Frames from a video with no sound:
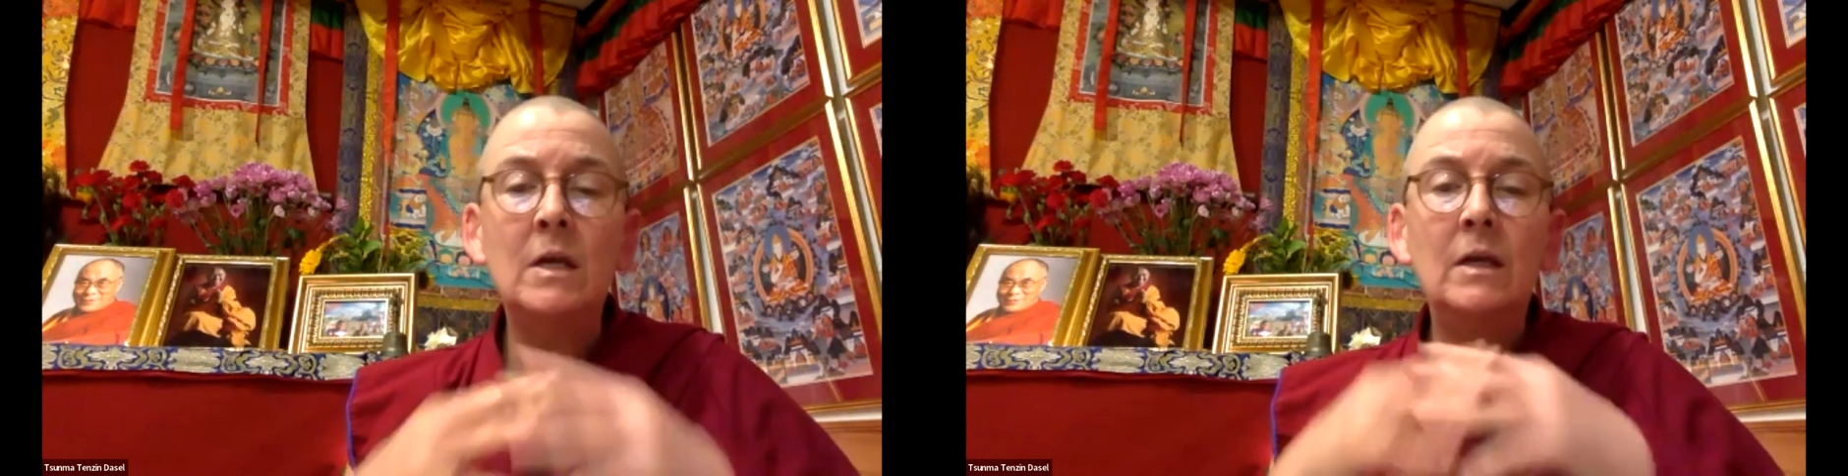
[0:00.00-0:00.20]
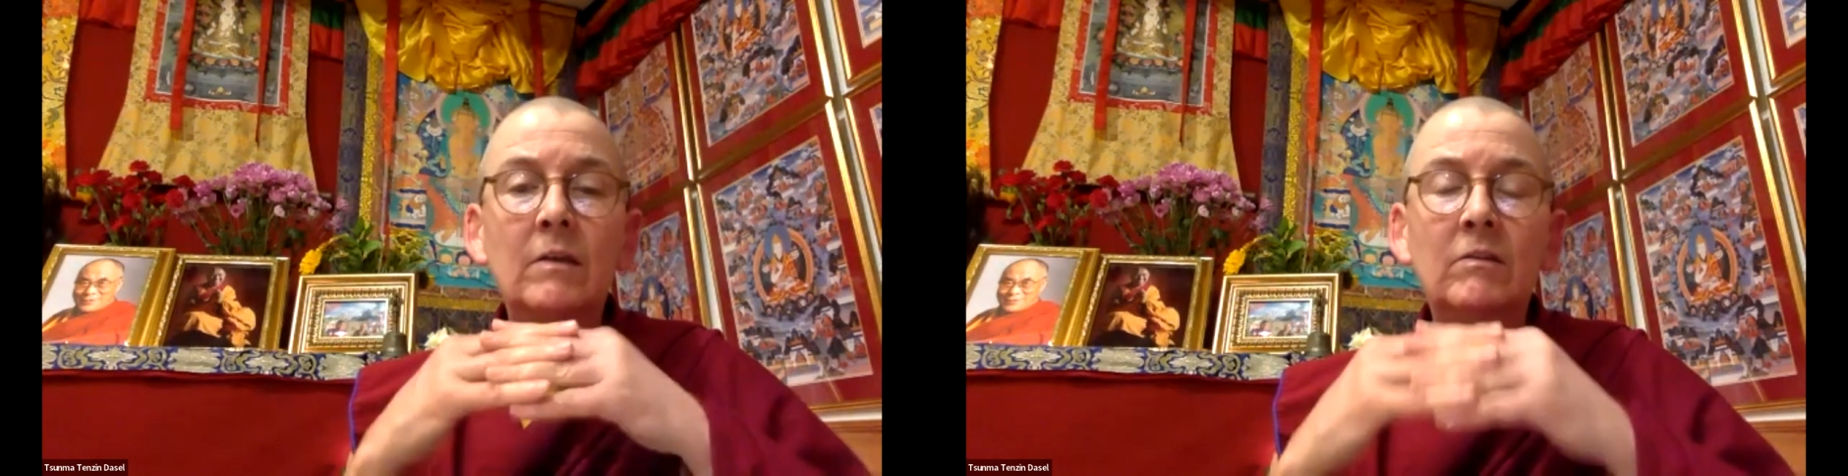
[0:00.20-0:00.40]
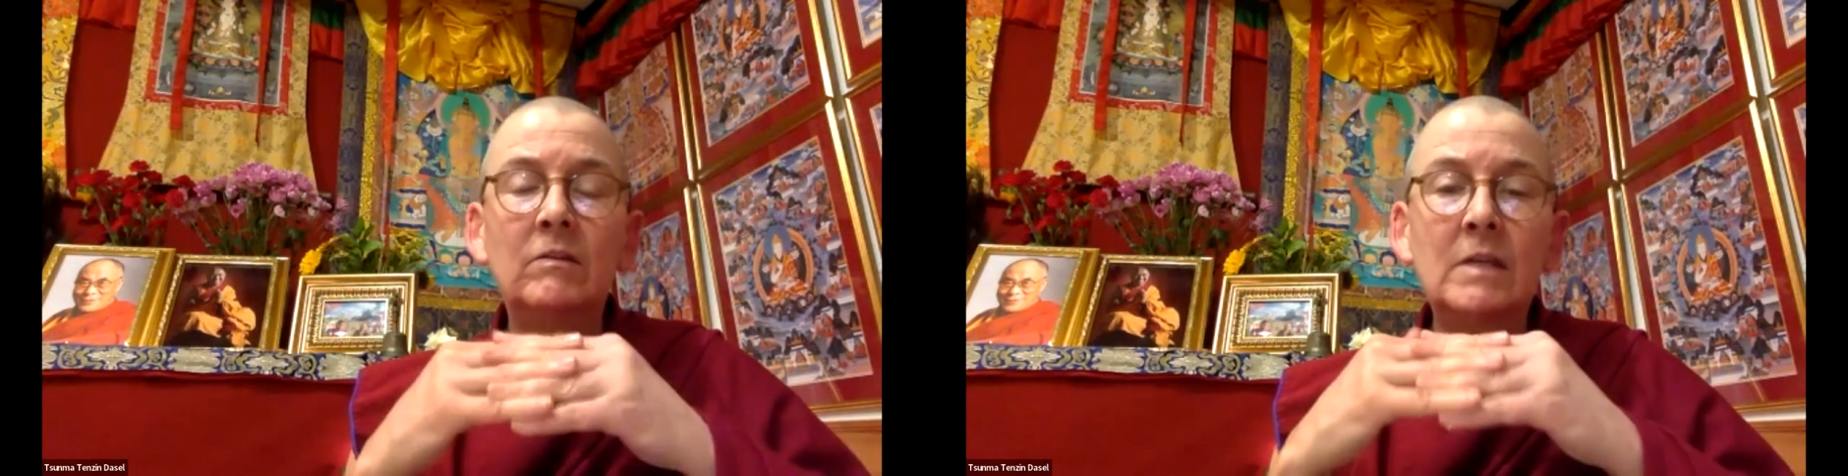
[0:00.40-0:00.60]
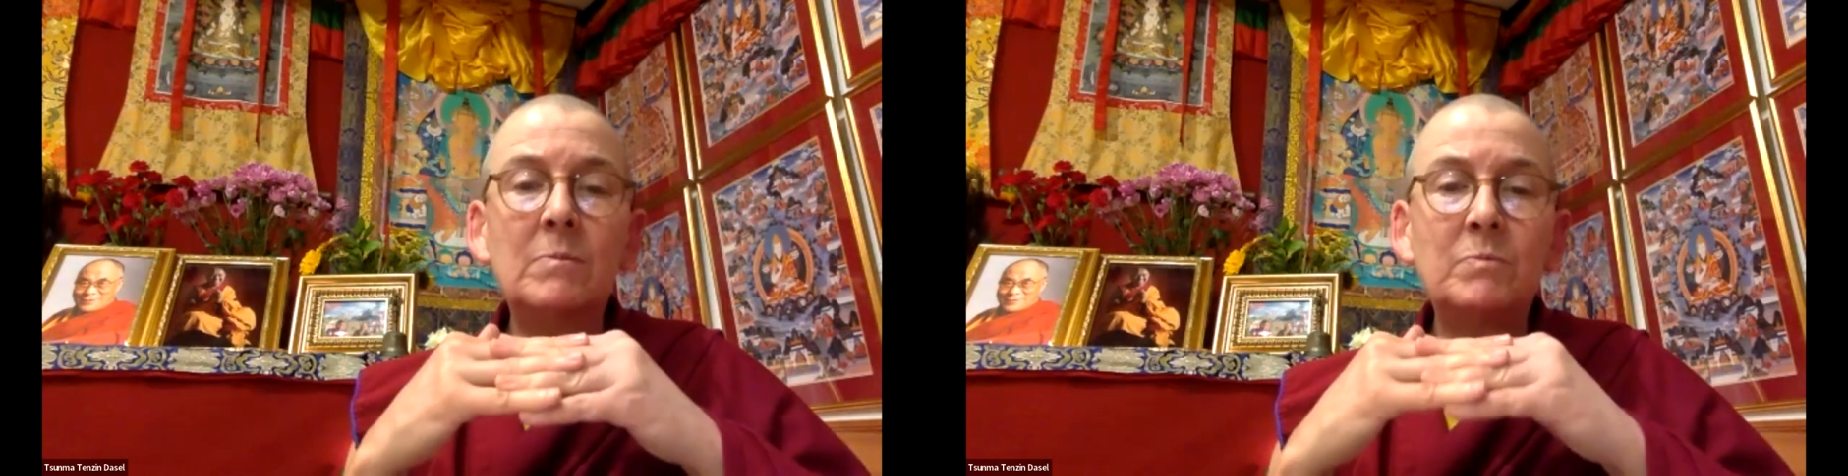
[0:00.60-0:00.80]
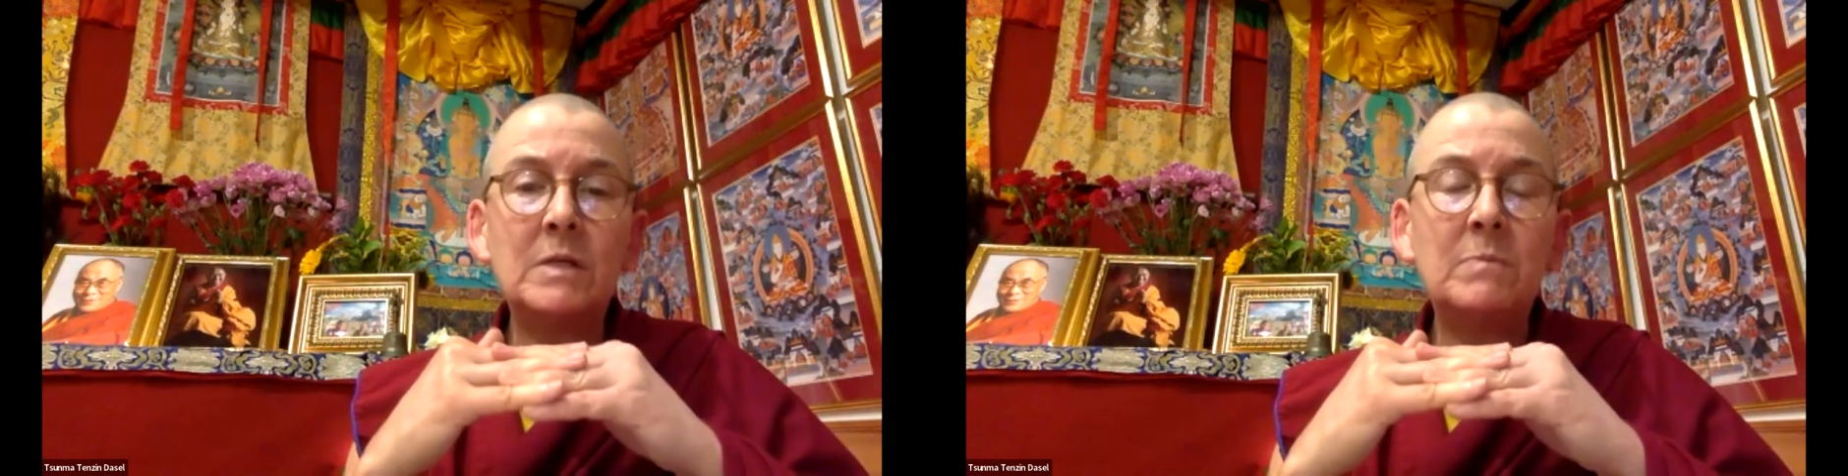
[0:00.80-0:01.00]
is
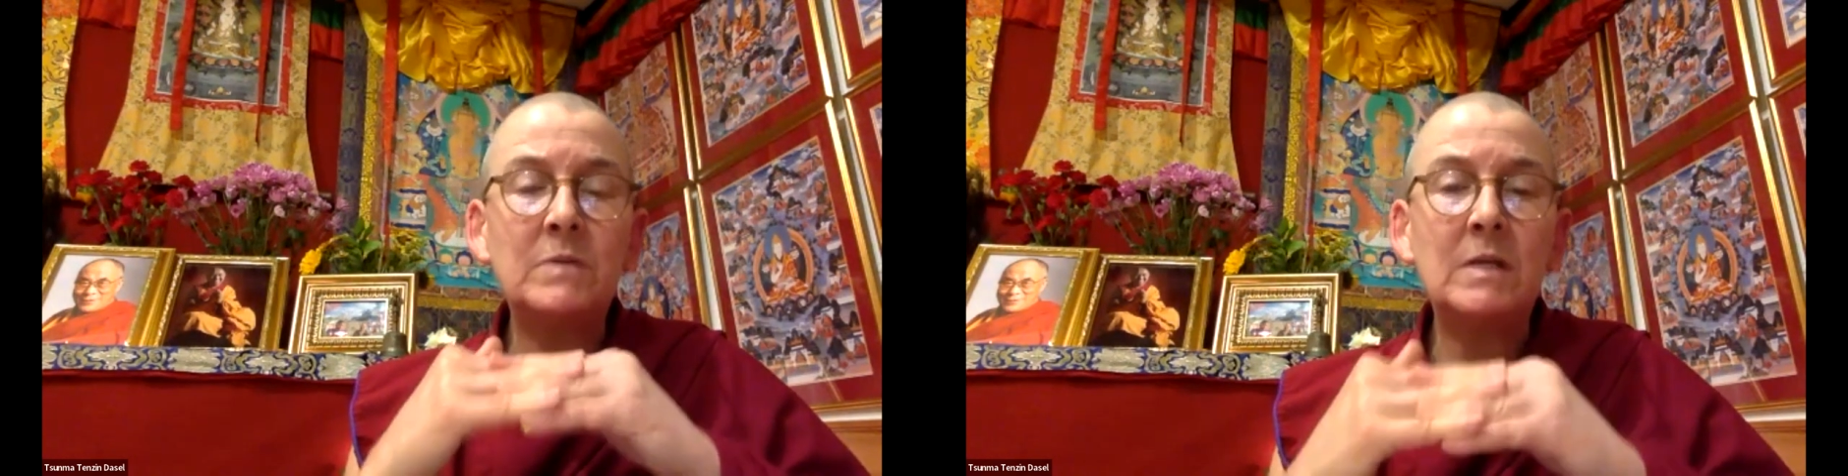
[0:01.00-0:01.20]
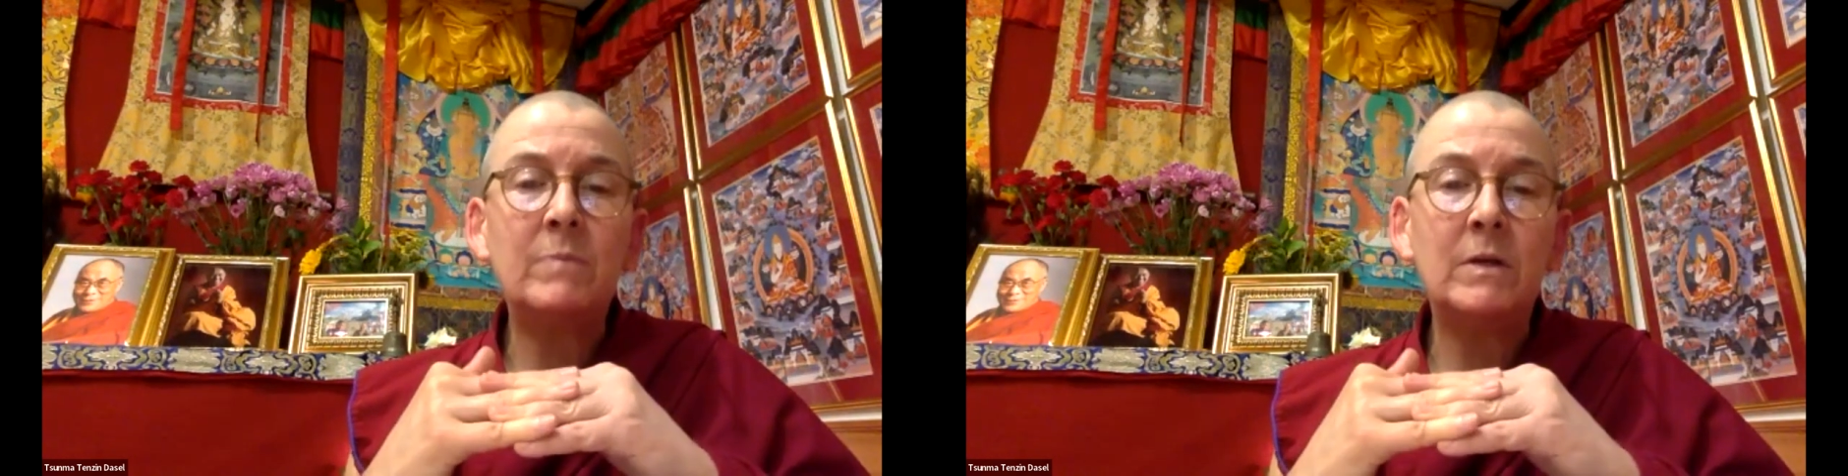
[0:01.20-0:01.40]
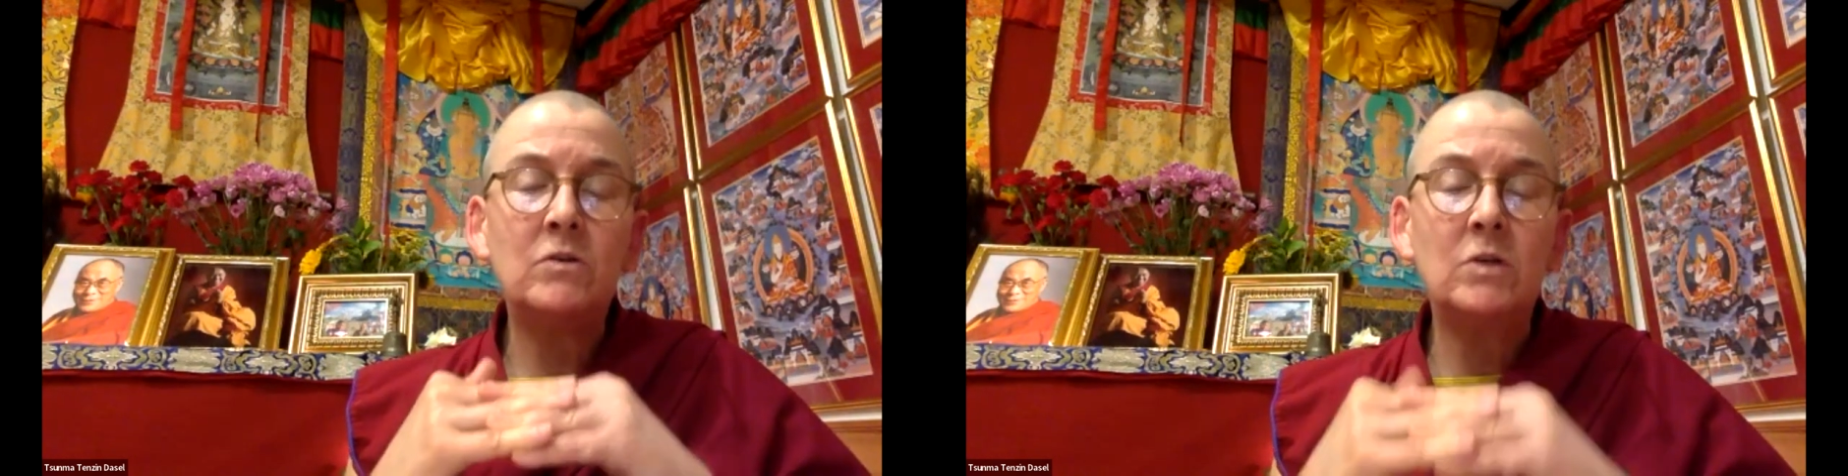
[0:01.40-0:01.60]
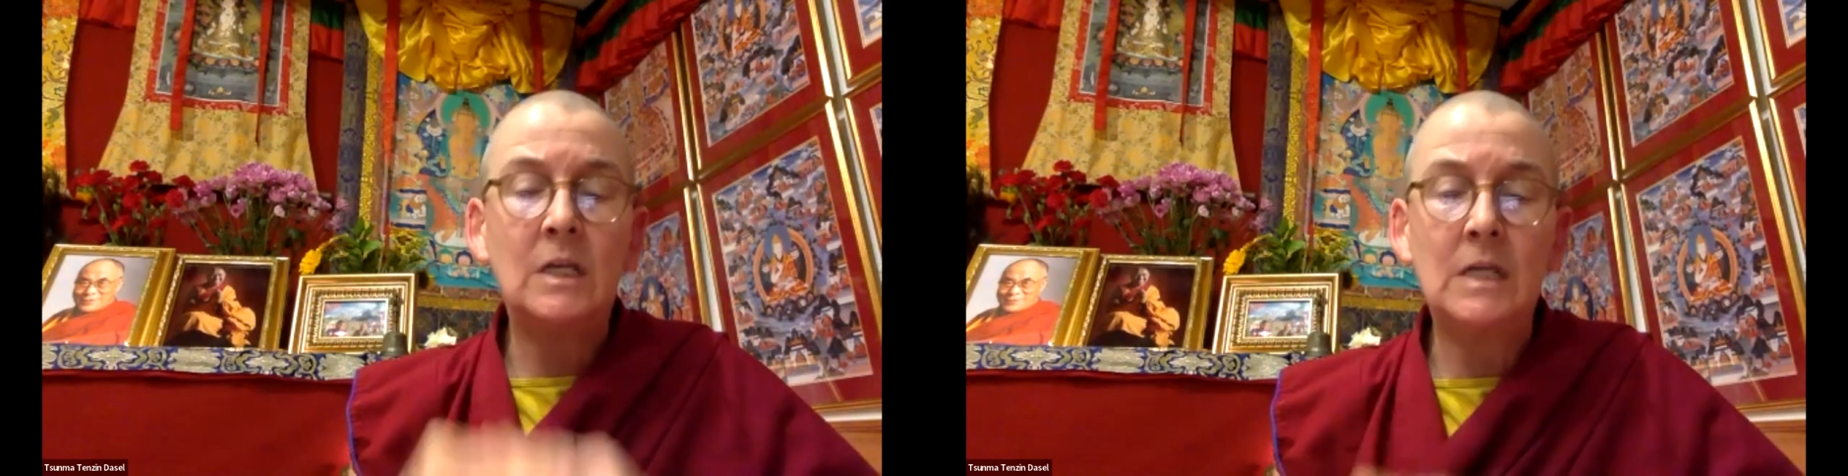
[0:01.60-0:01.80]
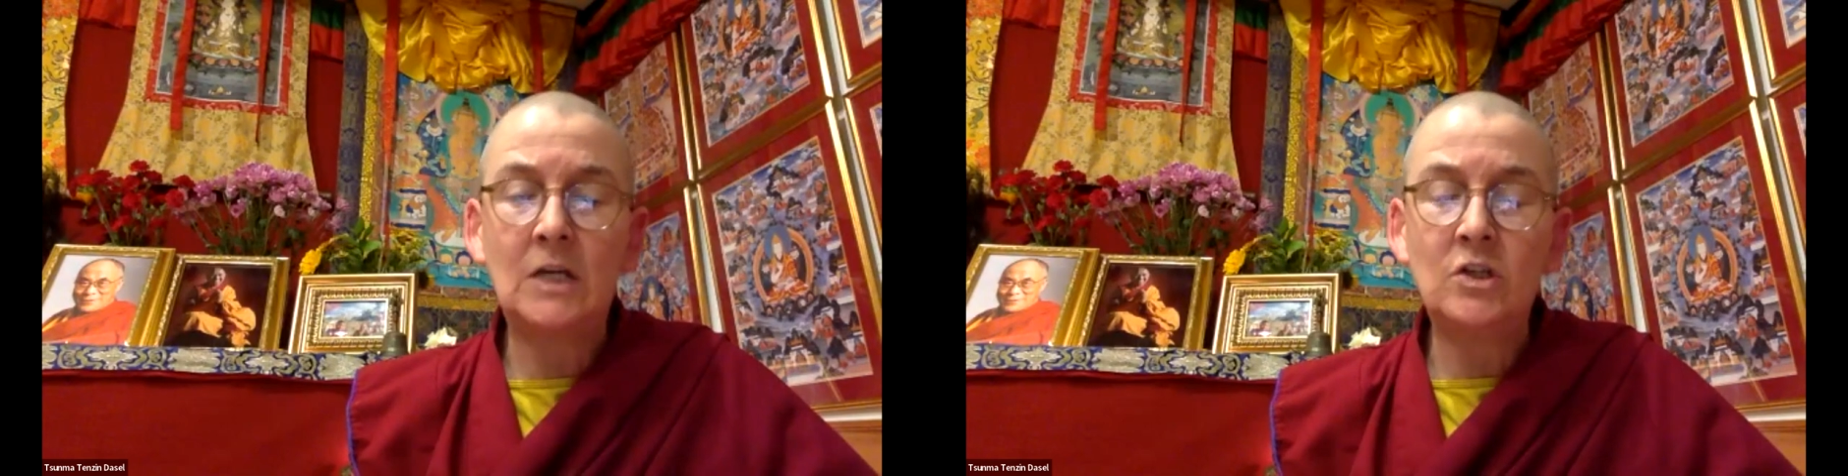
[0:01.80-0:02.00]
deep, deep, deep
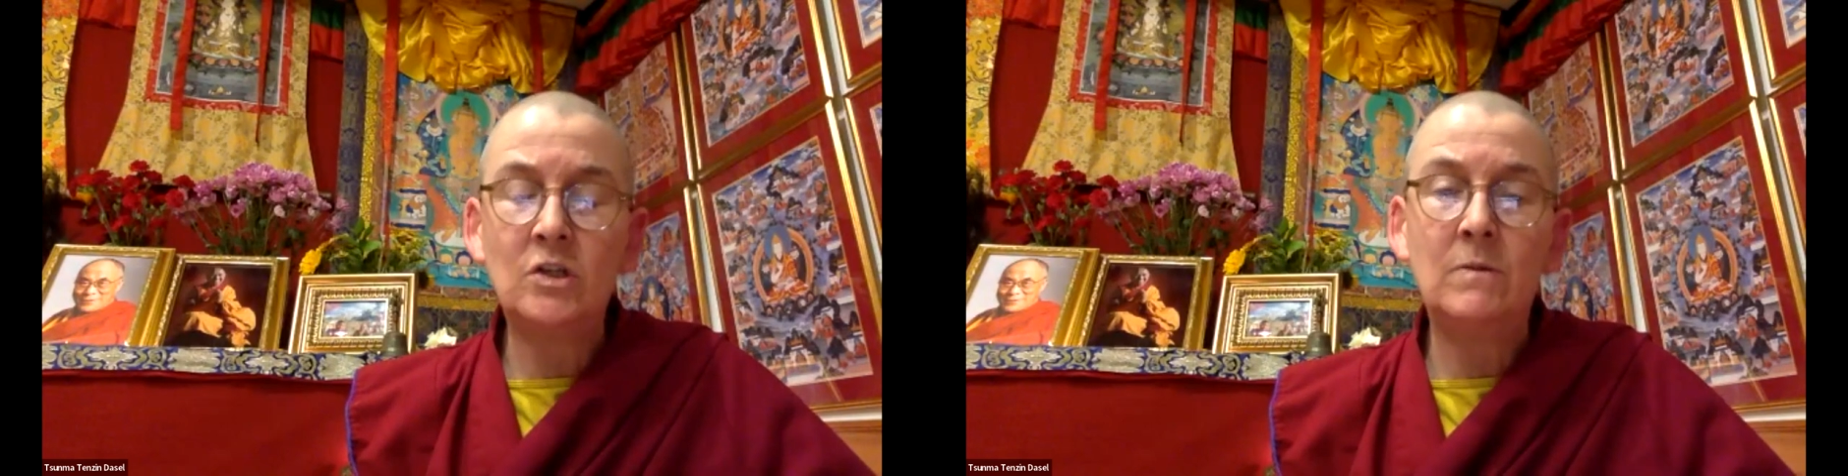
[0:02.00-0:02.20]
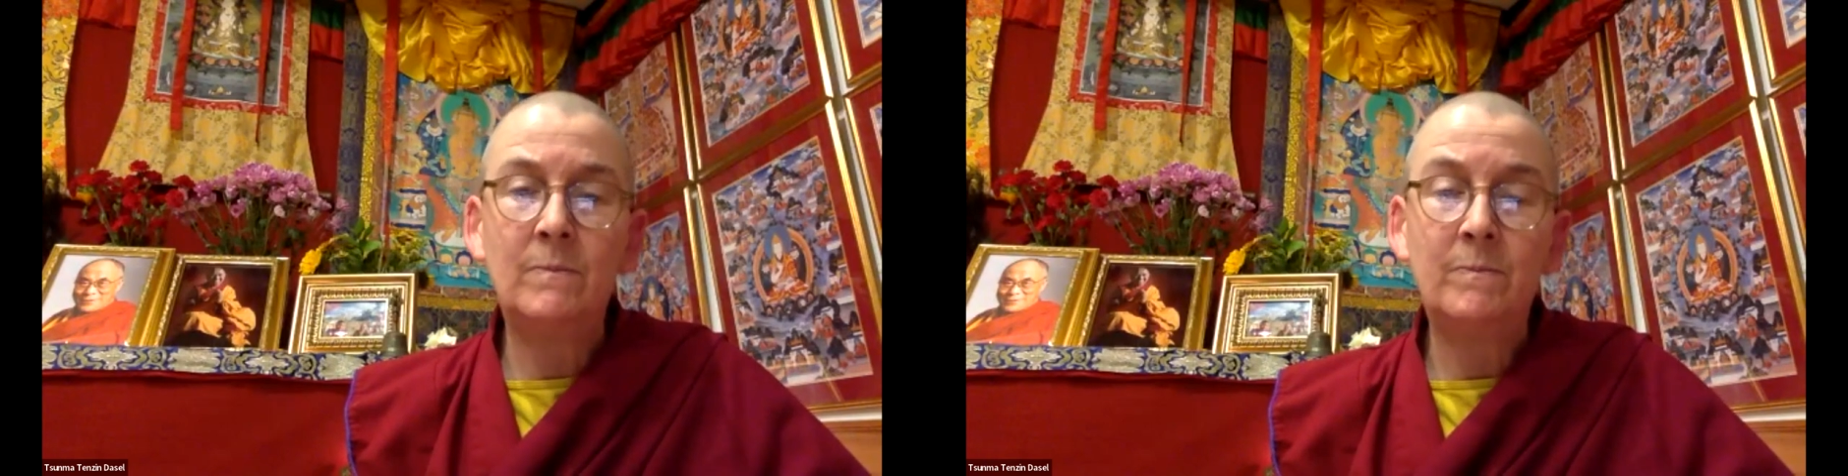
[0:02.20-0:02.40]
interconnection.